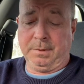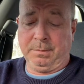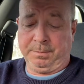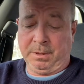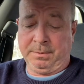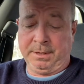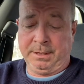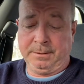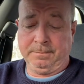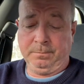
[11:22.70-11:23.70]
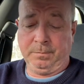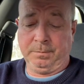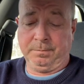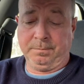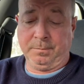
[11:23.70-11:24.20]
We probably
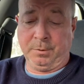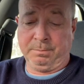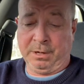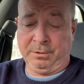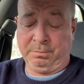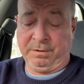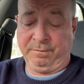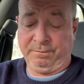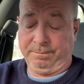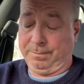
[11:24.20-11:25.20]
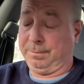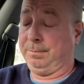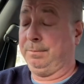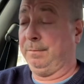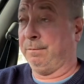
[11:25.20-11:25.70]
would both be...
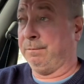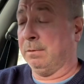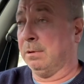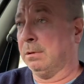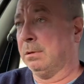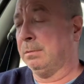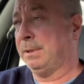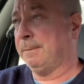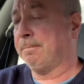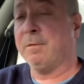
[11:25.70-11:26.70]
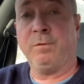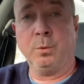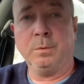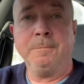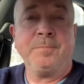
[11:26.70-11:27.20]
Oh, man,
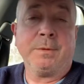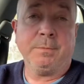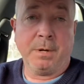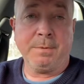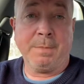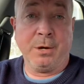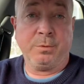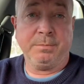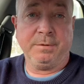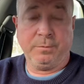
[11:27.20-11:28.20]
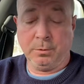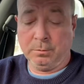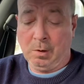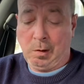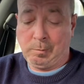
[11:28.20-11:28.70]
full. We probably both would be
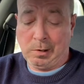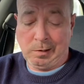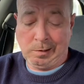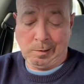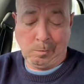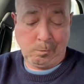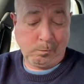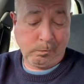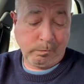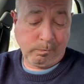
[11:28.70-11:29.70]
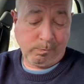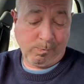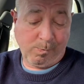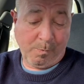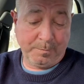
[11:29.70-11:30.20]
full, but um,
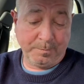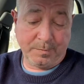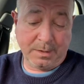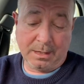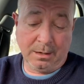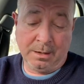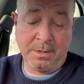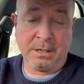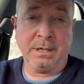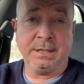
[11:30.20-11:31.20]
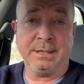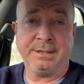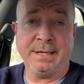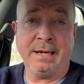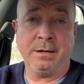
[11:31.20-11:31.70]
I'm not going to eat
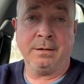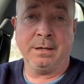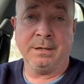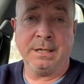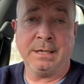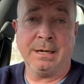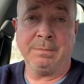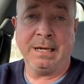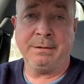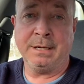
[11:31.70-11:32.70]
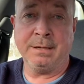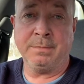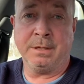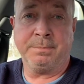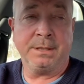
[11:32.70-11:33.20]
this now. I'll heat it up later. I don't
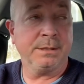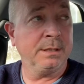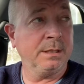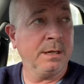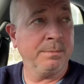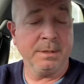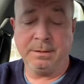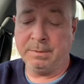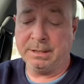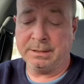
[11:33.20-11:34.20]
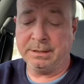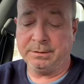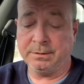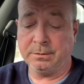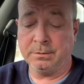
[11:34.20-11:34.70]
mind pizza heated up, and when it
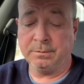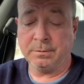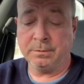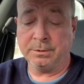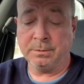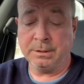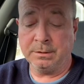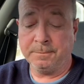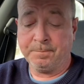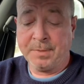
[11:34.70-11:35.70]
tastes this good, of course, why not?